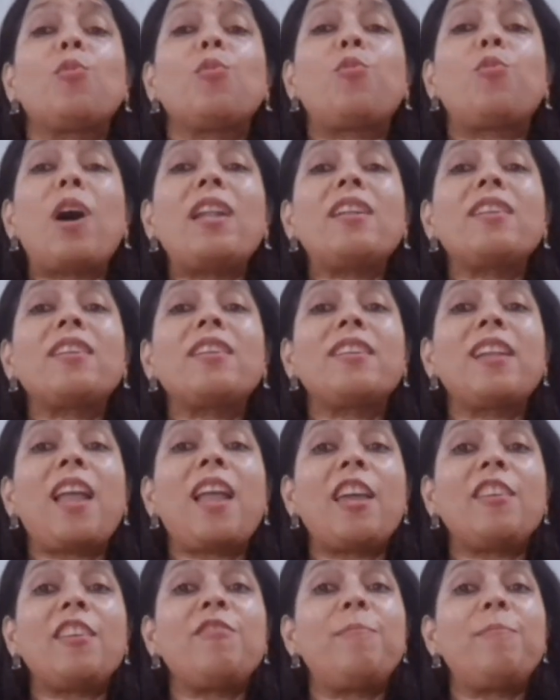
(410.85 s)

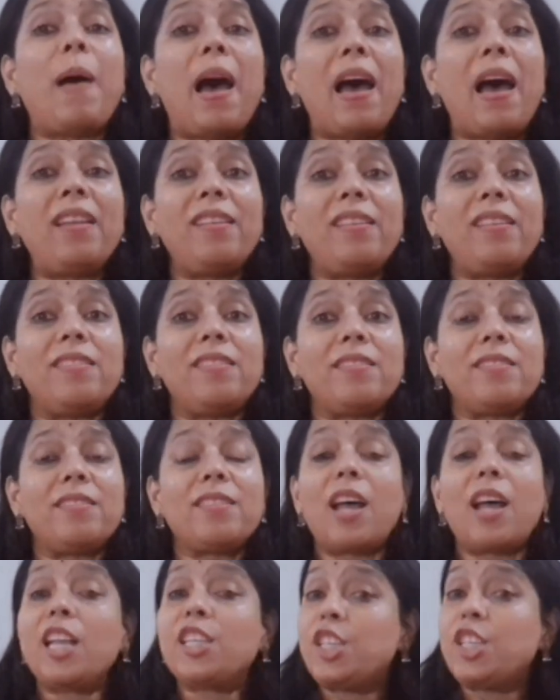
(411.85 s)
work-life balance
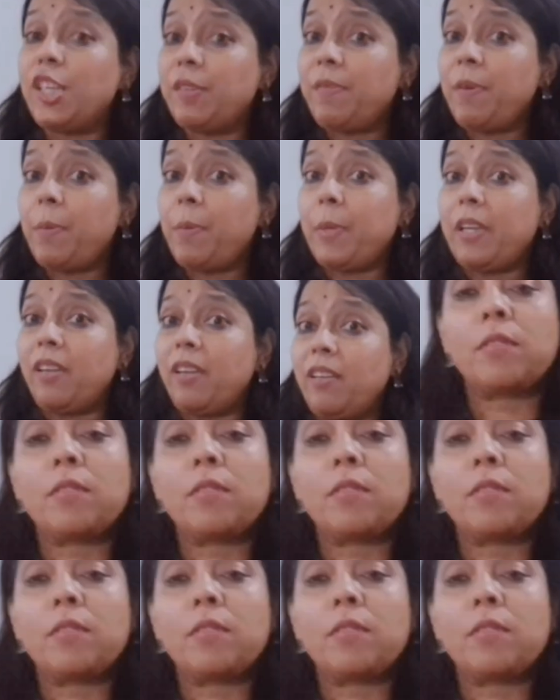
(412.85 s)
achievable?